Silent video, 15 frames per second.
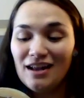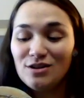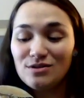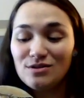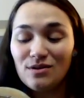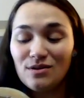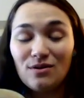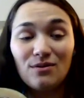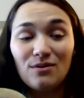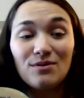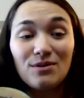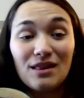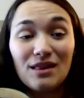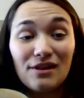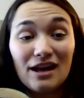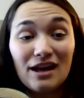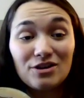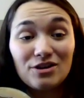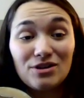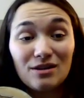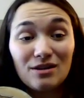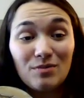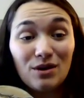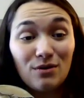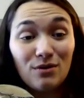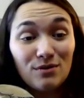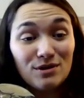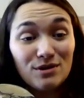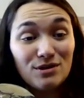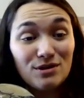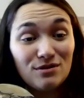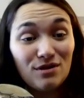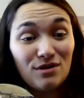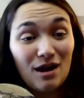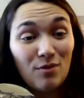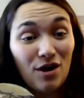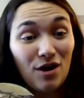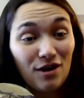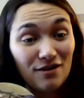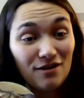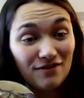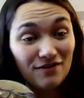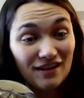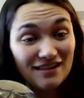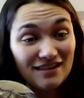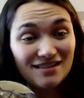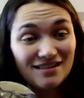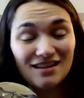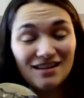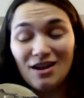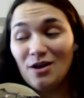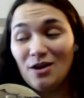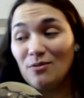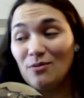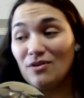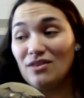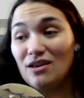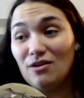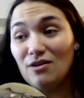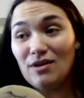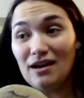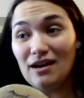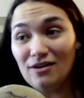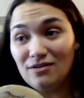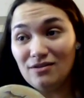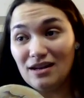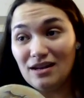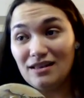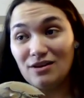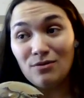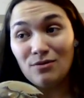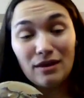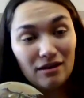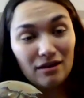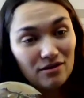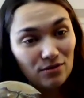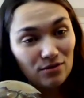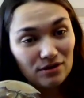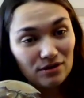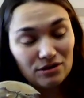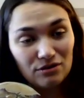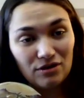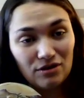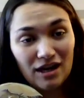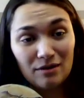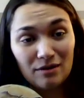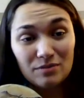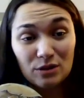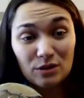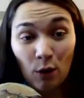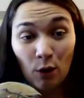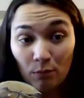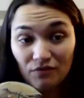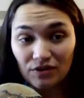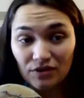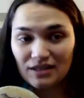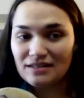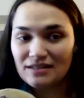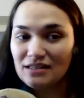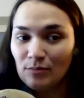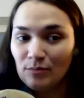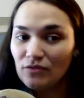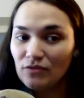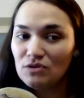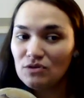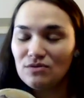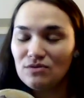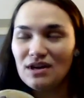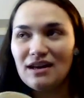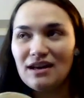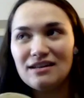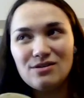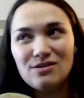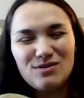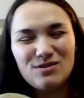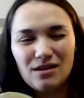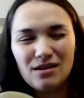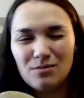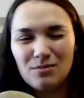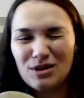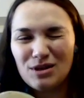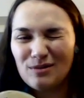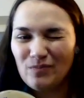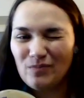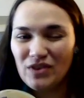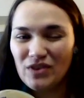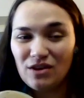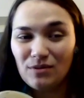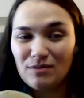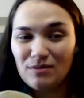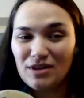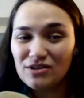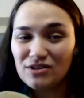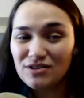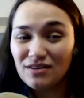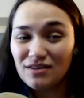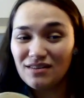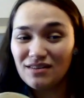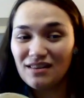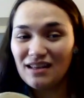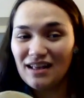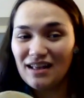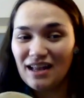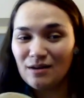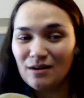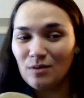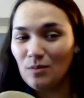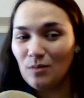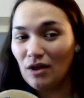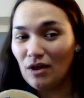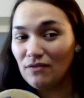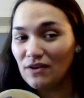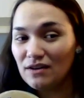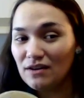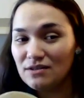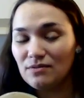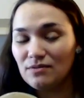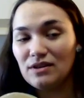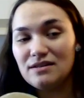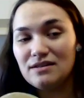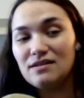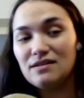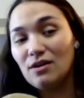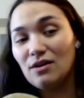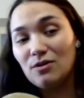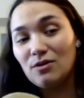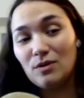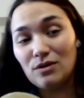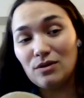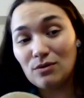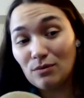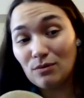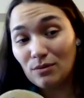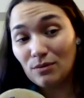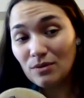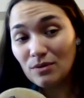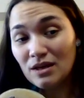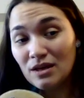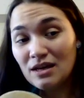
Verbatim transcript: So there'll actually be horseshoe crab harvests where they go out and they don't kill the horseshoe crabs, hopefully. Some of them do die, so it's a little bit, you want to make sure that that animal welfare is really seen all the way through